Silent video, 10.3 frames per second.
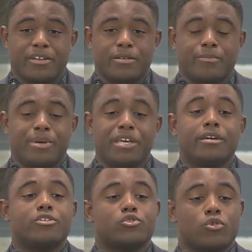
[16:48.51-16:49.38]

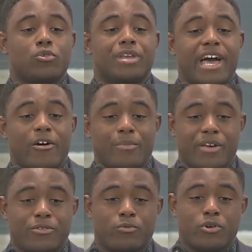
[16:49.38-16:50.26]
controlled now
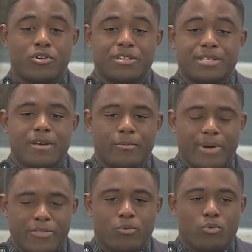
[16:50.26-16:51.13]
by the word and
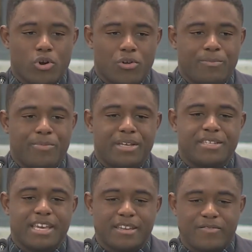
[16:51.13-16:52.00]
by the world and being
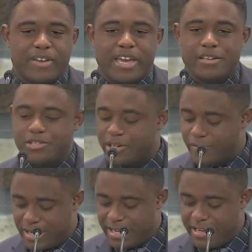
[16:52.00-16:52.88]
taken advantage
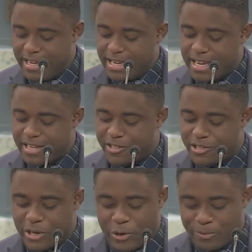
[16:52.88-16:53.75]
of. And
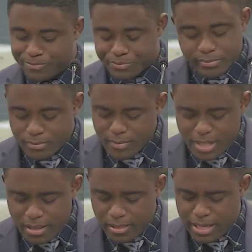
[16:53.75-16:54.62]
so
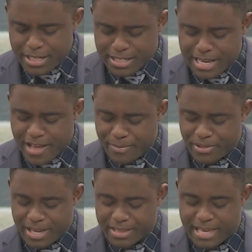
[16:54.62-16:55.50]
let us not be
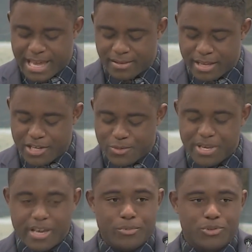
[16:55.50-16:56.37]
like that. Let us
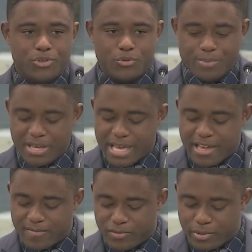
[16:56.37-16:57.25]
be able to be
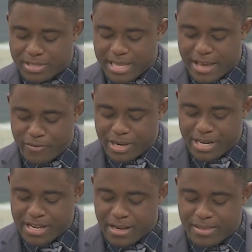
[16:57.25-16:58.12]
that influence that we
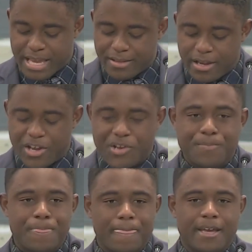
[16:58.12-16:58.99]
need, that
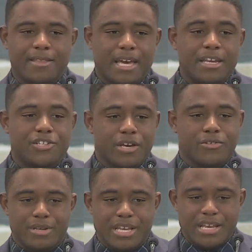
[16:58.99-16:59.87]
that each
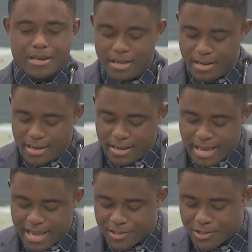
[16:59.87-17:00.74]
other need.
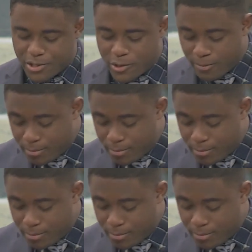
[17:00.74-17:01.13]
And so